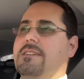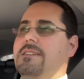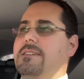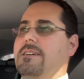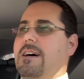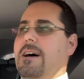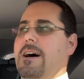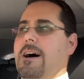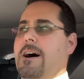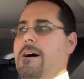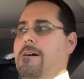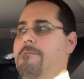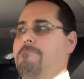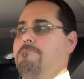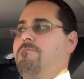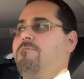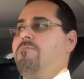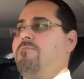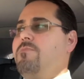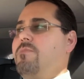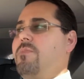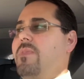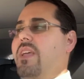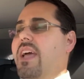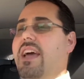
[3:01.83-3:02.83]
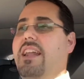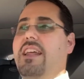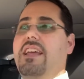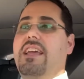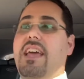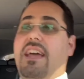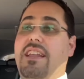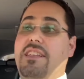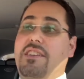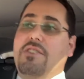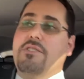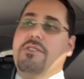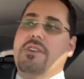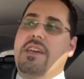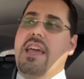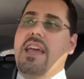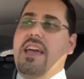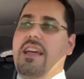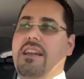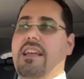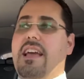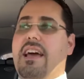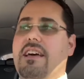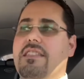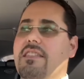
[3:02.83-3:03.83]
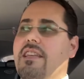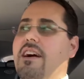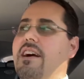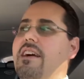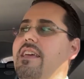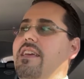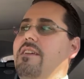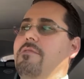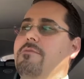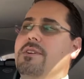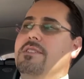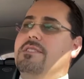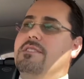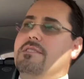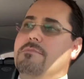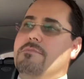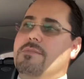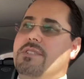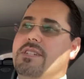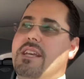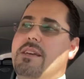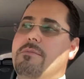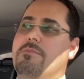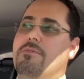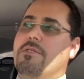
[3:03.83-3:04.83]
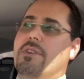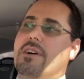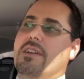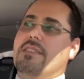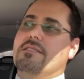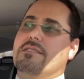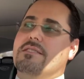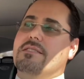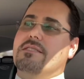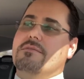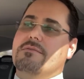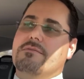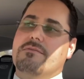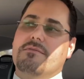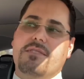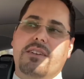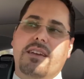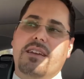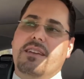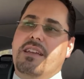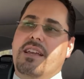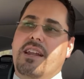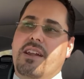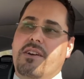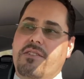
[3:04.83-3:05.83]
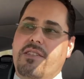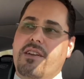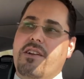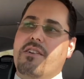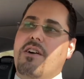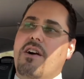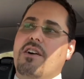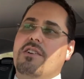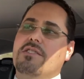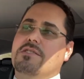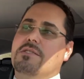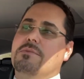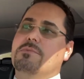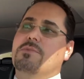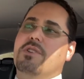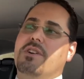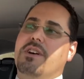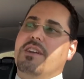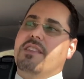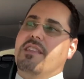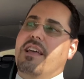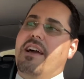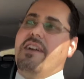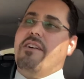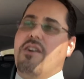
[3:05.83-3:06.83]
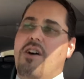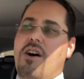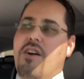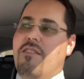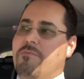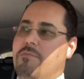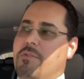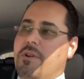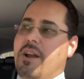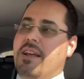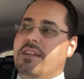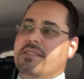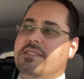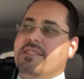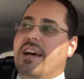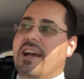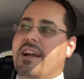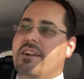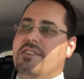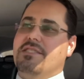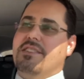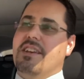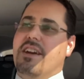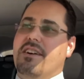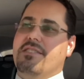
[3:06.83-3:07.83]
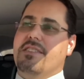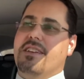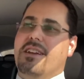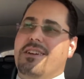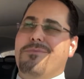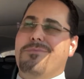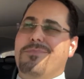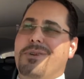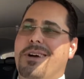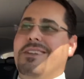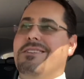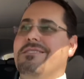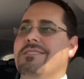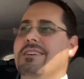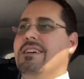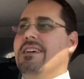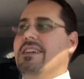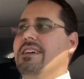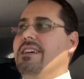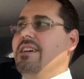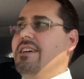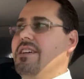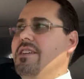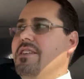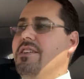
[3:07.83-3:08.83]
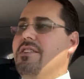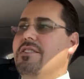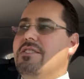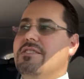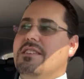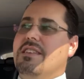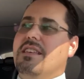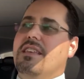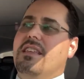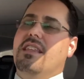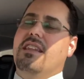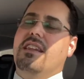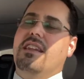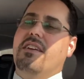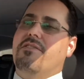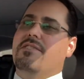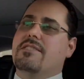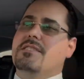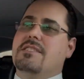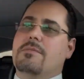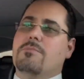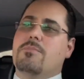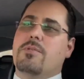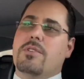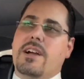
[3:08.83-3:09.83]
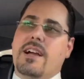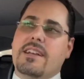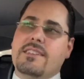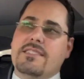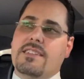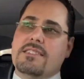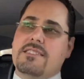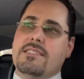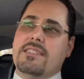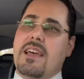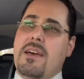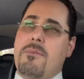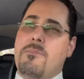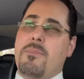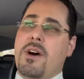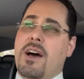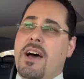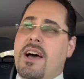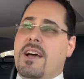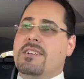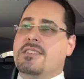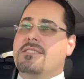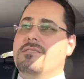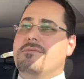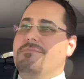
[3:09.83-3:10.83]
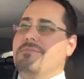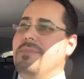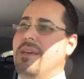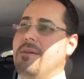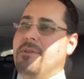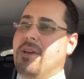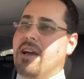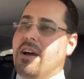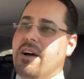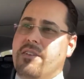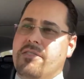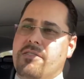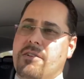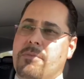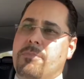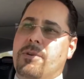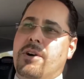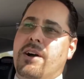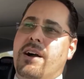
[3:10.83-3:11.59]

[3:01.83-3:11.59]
and again, you can get lucky with some cheap ones. You know, there are some good, like, off-brand tires out there, but usually the difference in price isn't that much. Maybe $100,